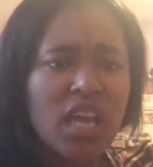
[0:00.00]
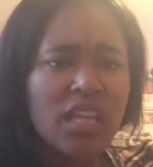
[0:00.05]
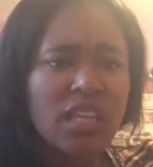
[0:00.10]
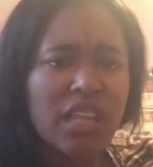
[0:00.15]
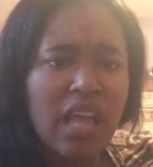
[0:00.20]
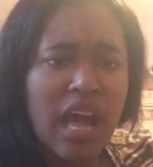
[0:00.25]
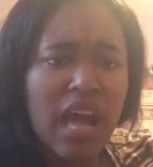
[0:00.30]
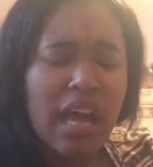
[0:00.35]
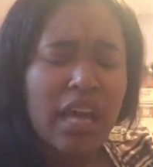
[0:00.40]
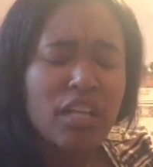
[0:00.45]

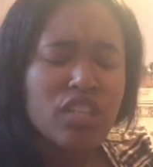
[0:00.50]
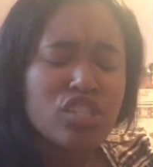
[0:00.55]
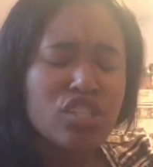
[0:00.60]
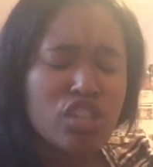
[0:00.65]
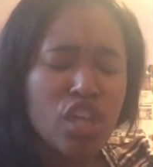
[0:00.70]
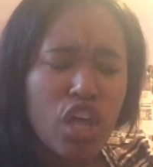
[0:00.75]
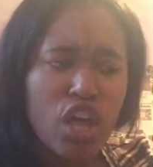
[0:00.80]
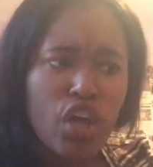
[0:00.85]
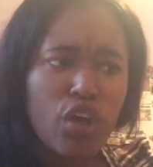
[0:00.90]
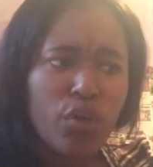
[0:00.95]
Like,
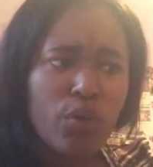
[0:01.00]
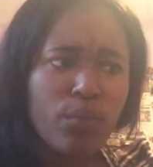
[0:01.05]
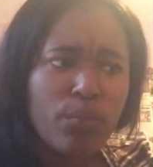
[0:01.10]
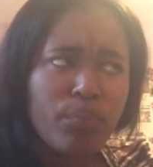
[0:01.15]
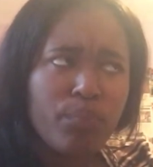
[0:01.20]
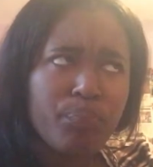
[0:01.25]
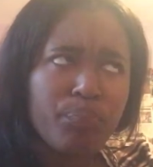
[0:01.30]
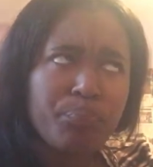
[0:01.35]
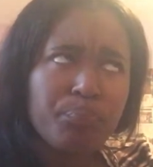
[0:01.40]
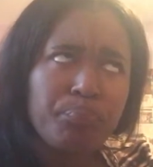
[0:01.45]
so
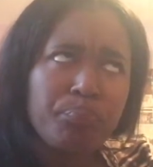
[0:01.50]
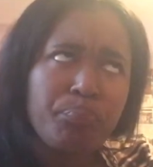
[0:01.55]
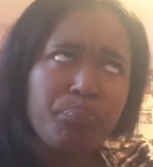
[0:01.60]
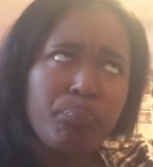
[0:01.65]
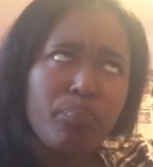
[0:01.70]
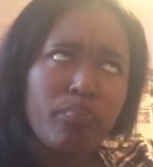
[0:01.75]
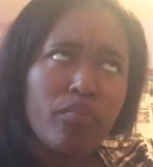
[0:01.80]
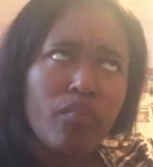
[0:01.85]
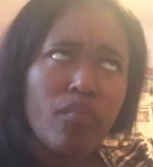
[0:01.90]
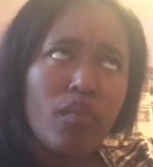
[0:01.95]

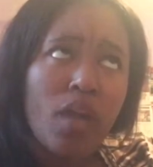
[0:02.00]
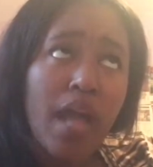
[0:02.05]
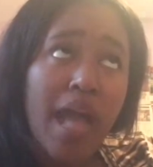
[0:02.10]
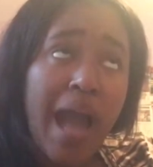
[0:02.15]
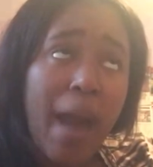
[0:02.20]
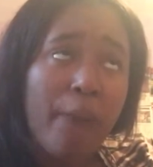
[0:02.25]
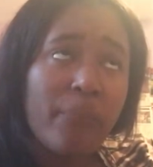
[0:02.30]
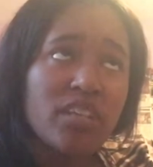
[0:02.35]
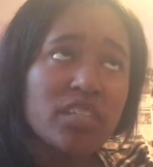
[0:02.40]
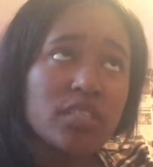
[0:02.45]

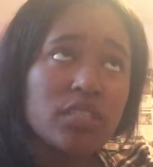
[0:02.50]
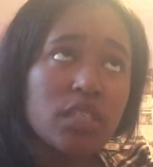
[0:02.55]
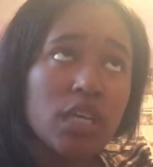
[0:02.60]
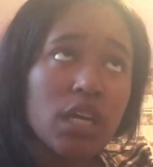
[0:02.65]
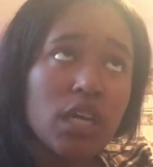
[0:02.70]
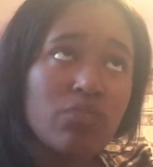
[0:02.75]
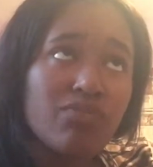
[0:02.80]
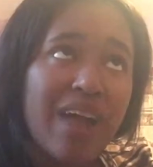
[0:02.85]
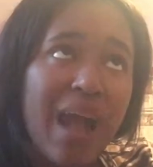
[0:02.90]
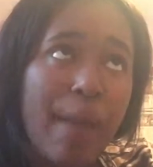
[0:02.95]
I was
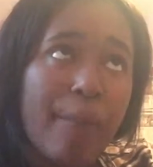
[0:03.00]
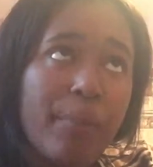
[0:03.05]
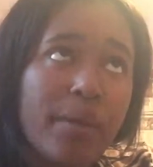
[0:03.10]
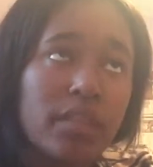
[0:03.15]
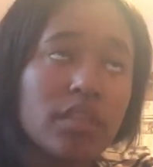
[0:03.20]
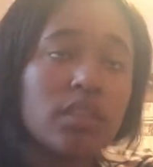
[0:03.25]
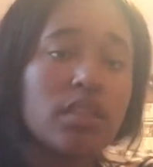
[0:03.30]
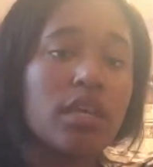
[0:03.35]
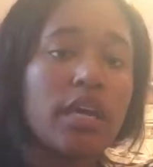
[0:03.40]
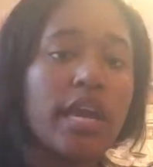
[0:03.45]
uh,
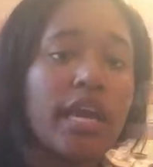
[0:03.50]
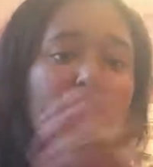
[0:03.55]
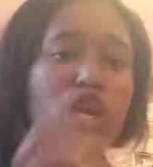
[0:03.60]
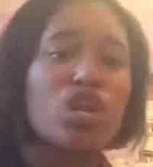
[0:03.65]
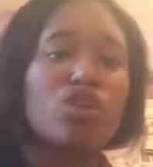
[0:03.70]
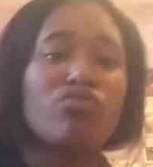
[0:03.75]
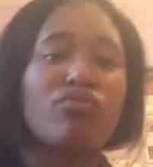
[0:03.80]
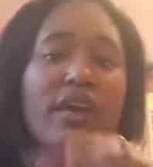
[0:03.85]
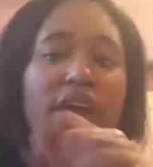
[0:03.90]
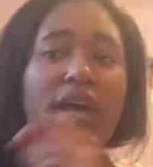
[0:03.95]
wrapping the
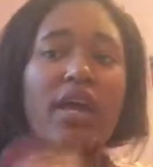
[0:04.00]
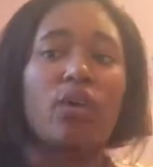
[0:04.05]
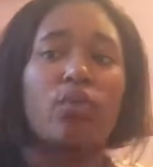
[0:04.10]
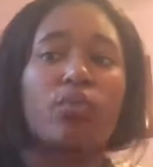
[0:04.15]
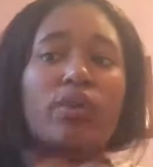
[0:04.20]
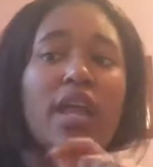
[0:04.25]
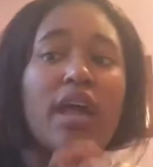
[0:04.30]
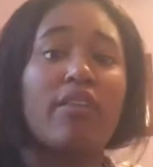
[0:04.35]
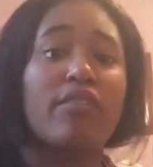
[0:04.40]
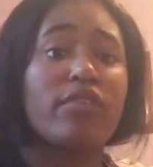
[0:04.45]
hair around
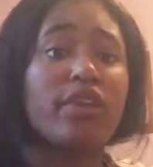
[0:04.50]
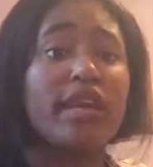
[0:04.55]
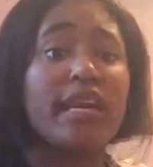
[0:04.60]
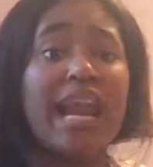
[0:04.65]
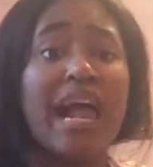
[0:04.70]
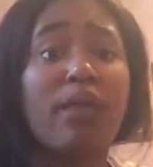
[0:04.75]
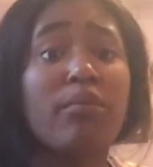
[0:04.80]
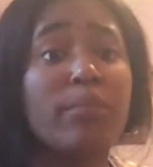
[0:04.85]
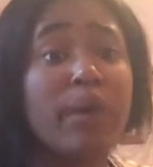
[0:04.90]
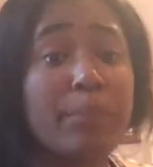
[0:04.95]
whatever, and
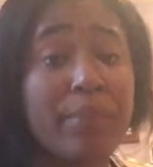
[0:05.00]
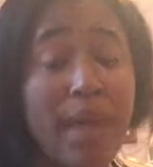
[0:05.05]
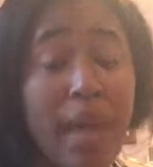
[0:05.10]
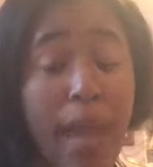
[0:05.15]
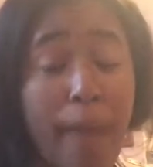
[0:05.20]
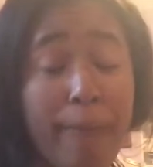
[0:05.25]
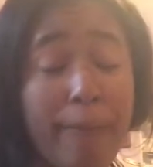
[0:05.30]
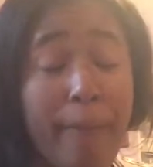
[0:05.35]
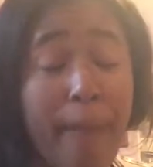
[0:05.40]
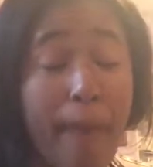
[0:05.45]
I and,
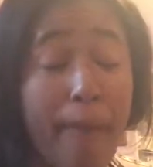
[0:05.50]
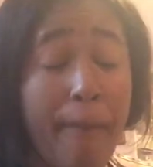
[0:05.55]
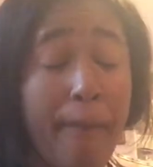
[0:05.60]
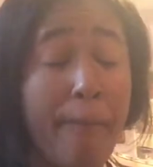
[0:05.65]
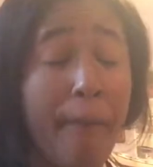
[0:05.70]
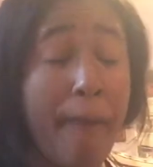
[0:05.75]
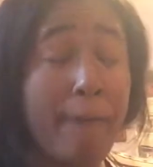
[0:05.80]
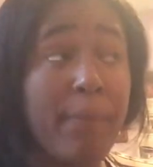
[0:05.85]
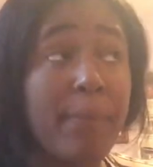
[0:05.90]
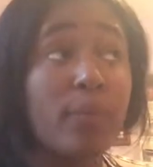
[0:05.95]
and, and
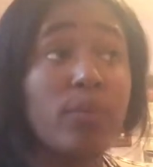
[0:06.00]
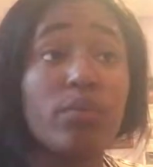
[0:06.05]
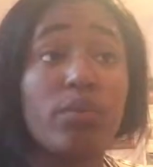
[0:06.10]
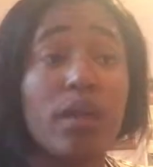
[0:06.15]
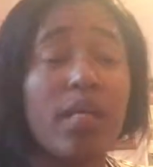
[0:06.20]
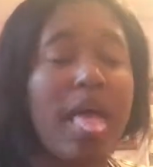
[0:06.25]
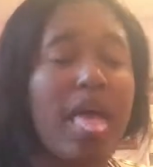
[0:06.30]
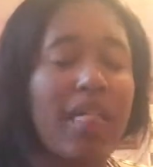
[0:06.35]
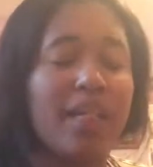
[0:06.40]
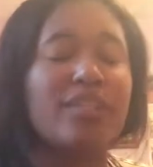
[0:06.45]
people,
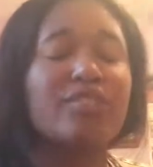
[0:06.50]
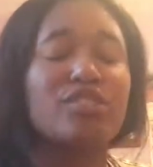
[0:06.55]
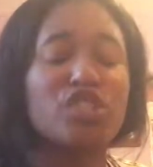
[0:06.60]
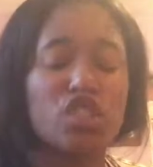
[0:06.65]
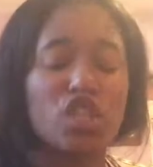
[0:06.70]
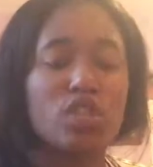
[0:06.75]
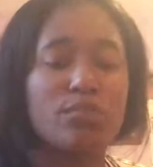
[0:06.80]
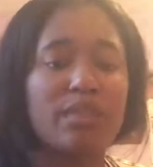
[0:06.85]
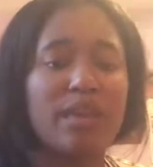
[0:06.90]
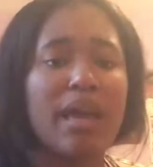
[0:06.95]
uh,
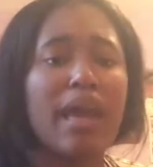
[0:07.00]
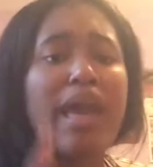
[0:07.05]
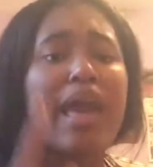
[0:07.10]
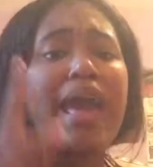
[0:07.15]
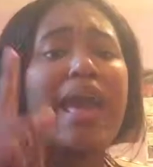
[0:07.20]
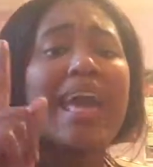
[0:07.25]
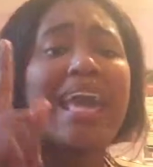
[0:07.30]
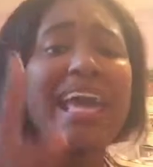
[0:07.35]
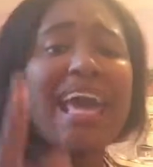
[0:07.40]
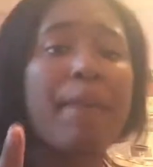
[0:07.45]
excuse me,
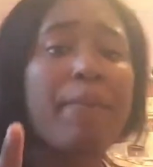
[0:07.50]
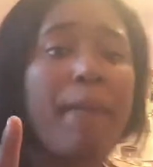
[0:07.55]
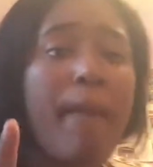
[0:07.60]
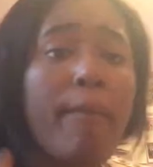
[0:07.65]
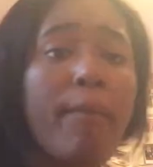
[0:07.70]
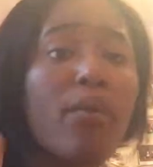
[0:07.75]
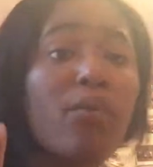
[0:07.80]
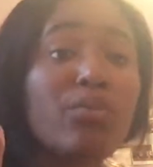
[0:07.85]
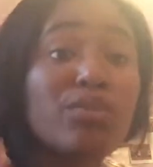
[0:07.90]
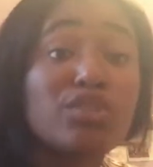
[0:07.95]
and
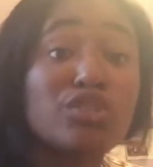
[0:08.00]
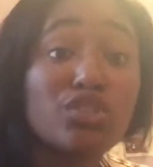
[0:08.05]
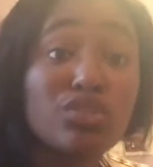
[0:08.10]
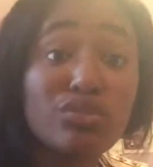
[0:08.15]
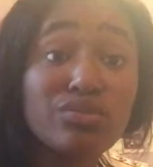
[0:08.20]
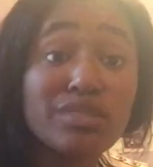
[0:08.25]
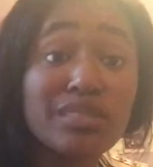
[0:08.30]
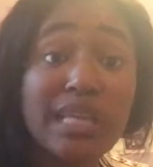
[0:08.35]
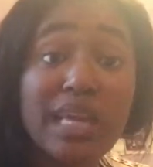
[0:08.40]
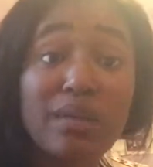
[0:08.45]
people were
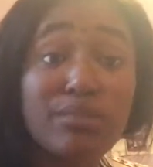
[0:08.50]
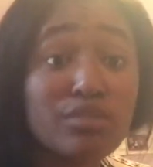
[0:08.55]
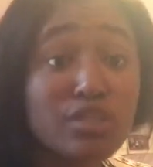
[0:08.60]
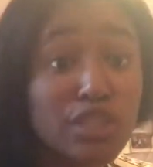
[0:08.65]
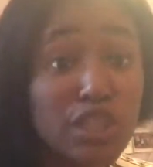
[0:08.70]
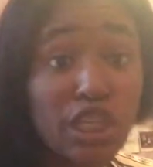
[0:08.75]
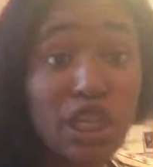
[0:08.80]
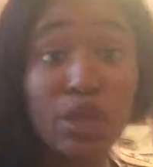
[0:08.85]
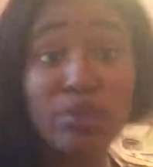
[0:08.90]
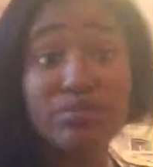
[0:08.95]
still saying
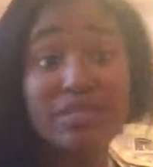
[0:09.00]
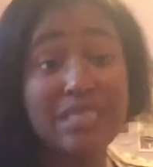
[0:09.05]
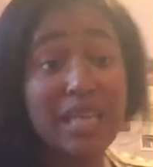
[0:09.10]
was cute.